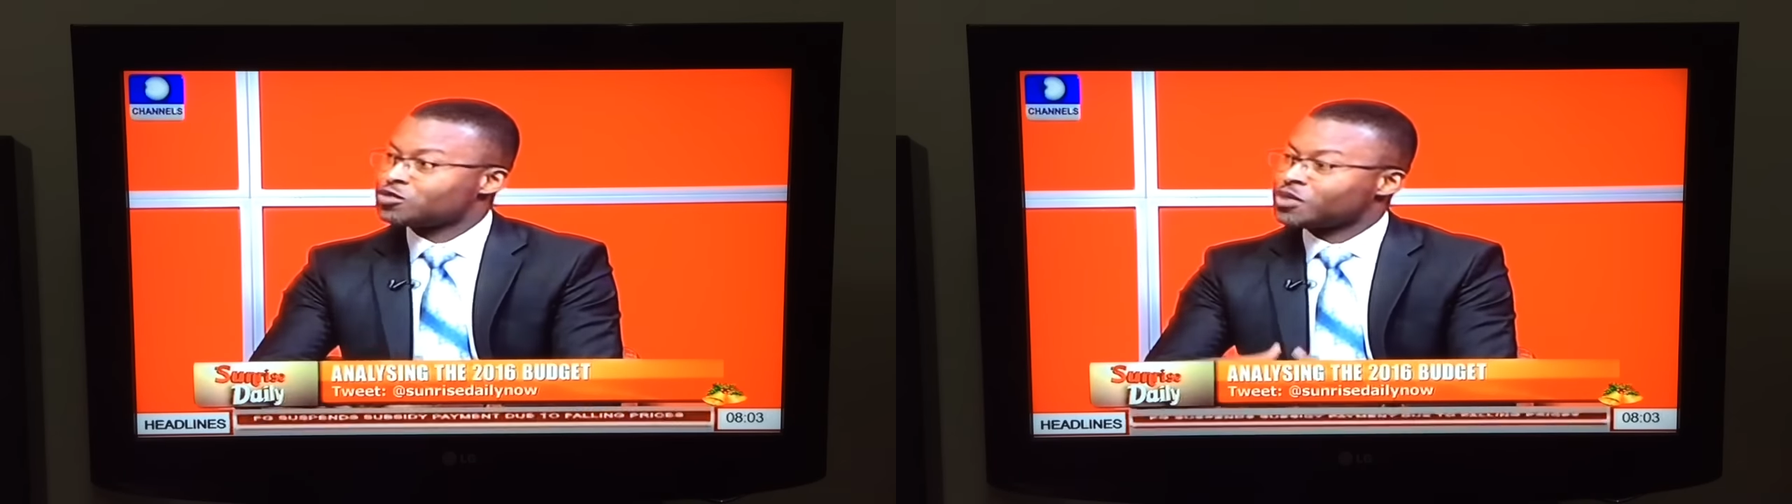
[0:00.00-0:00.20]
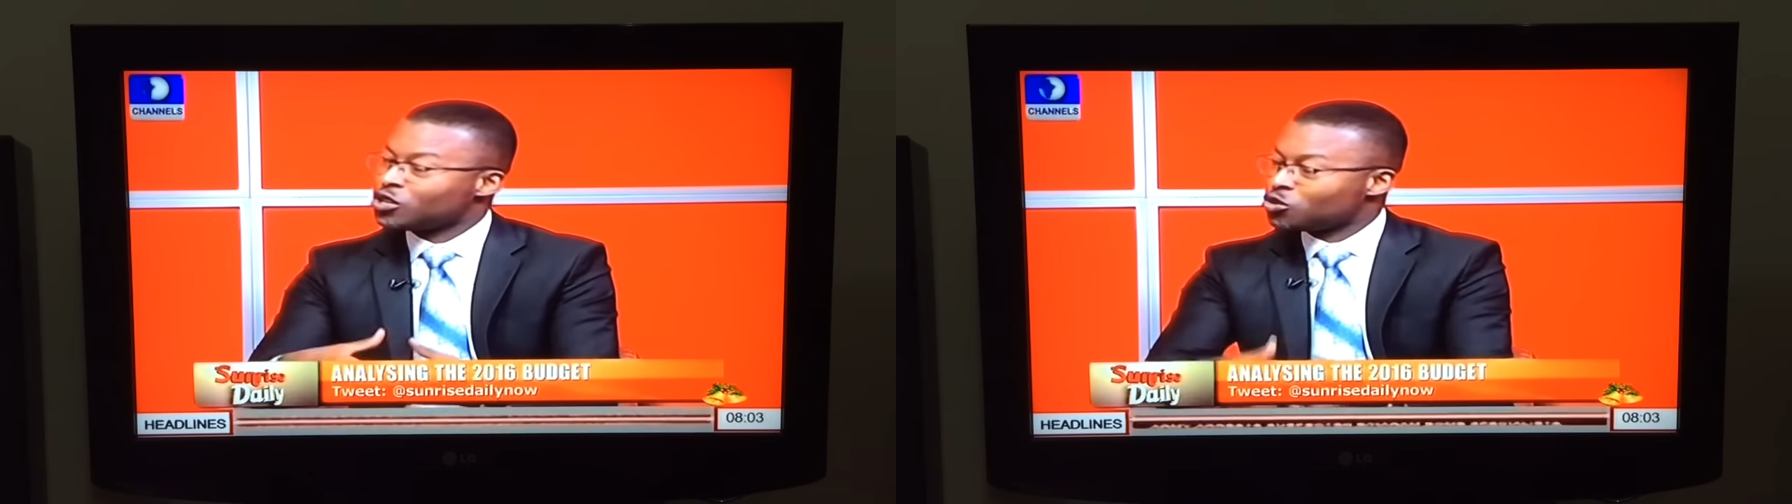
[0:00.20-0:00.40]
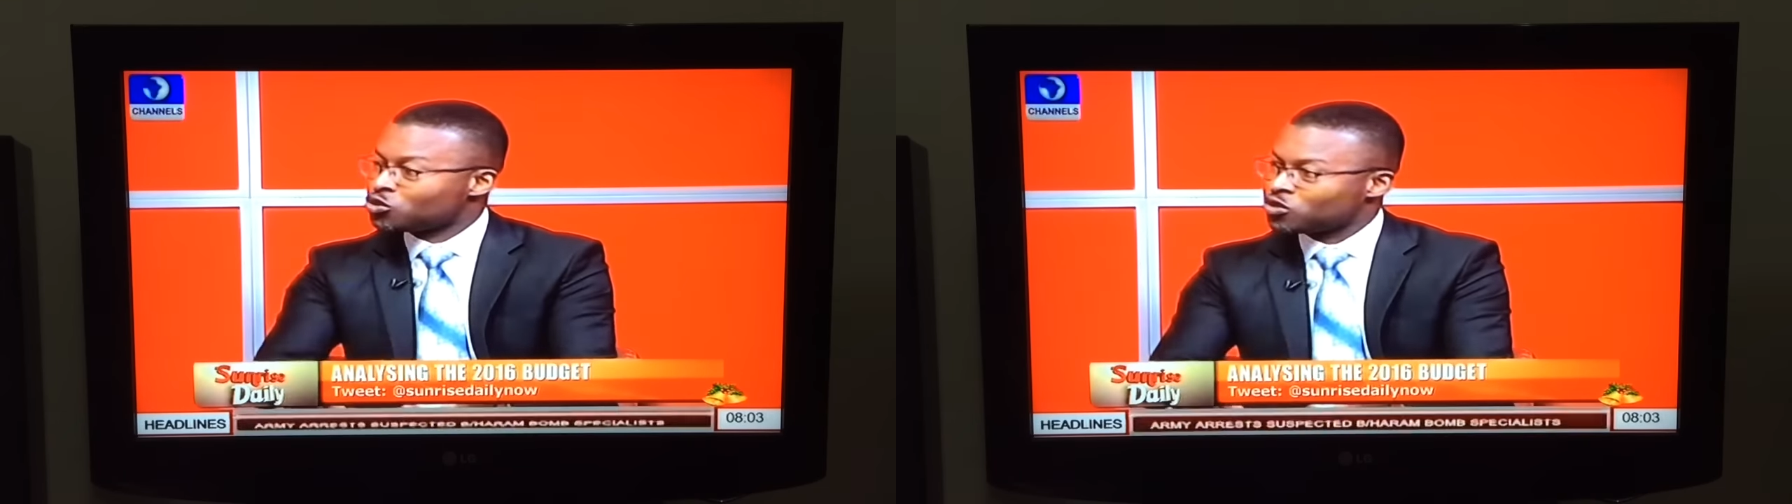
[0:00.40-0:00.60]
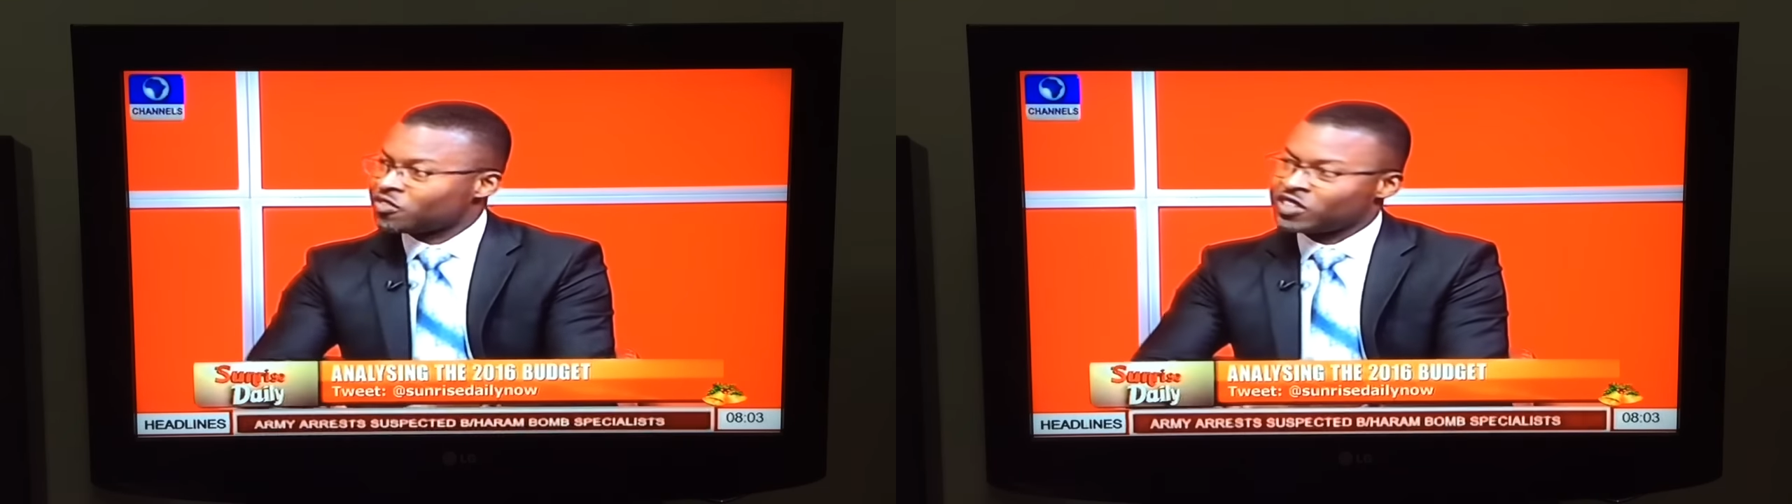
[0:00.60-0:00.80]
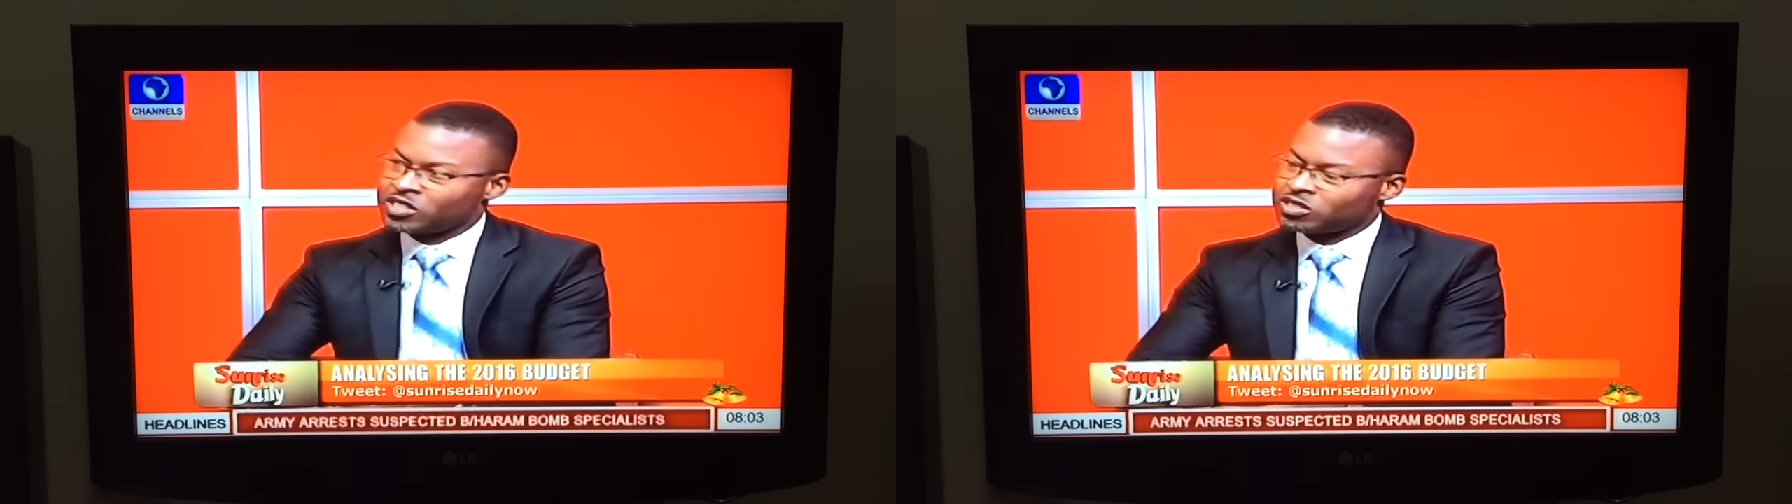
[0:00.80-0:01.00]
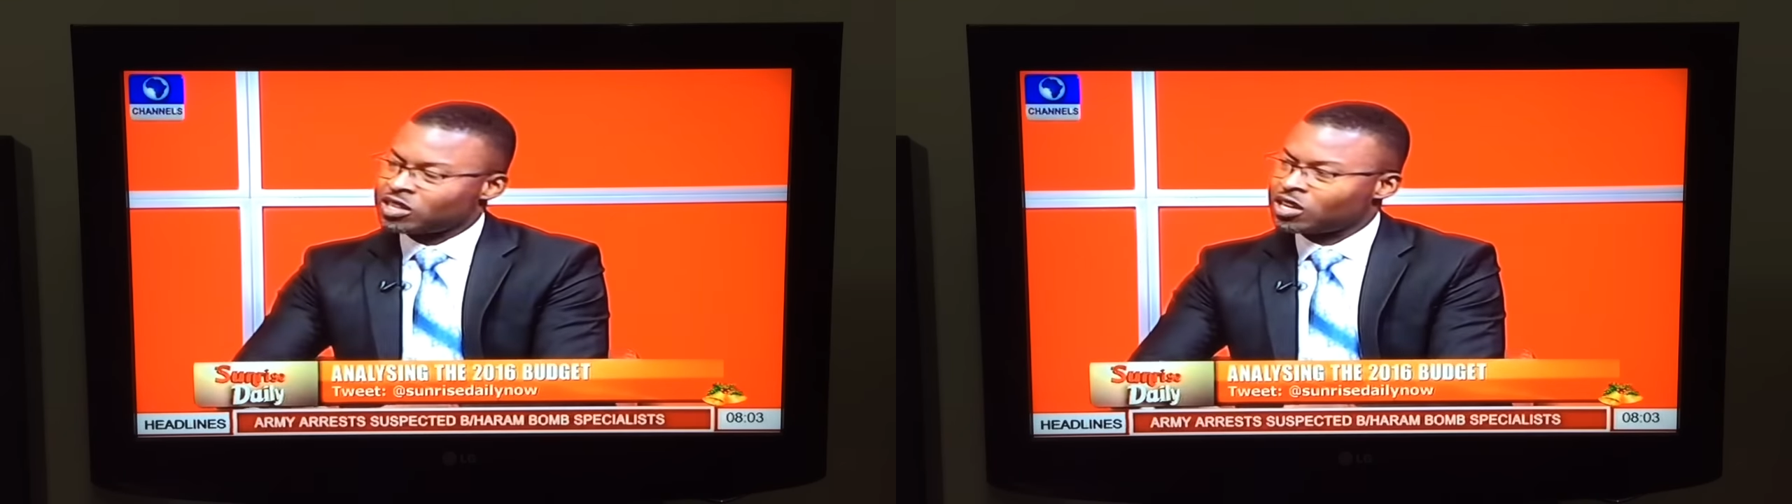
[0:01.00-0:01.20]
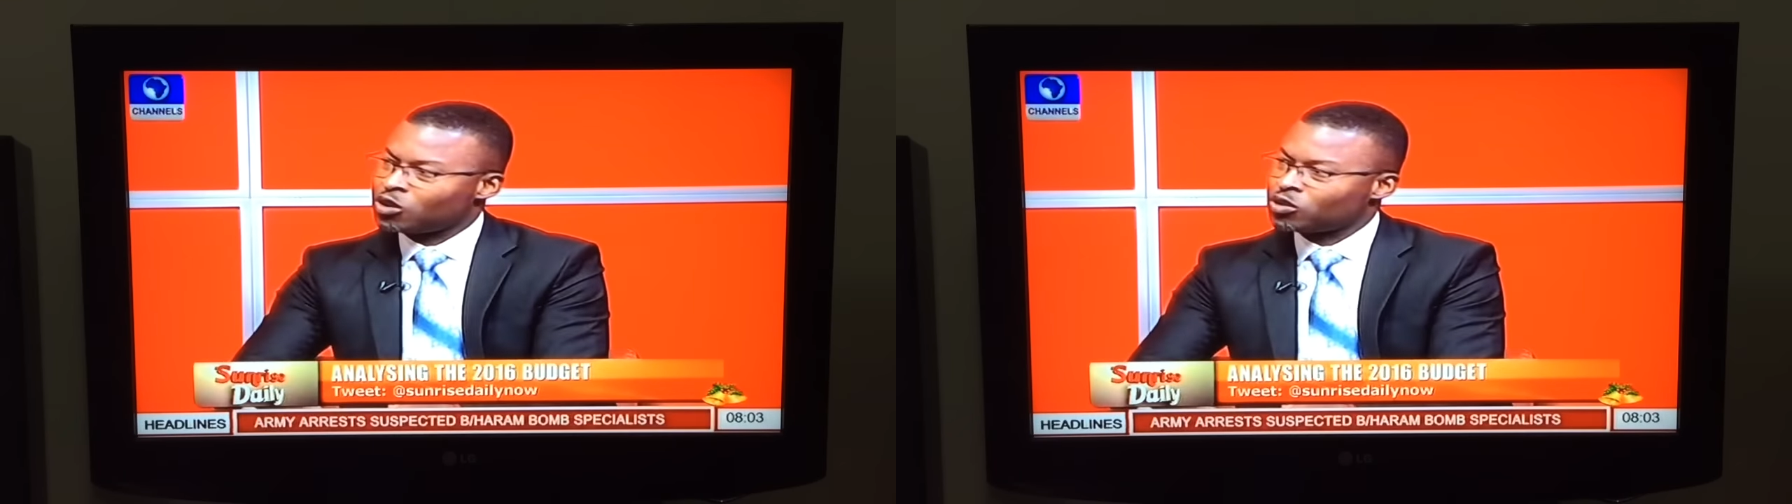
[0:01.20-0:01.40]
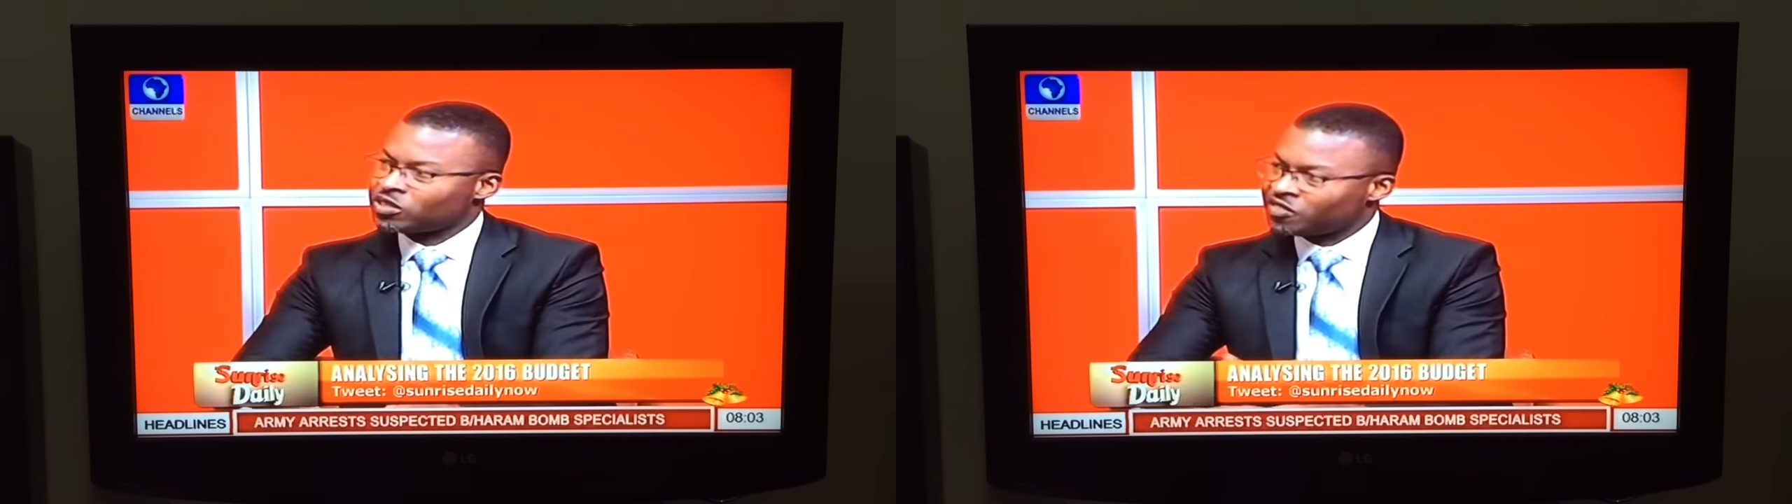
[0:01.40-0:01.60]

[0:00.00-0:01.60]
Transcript: that is being used to fix or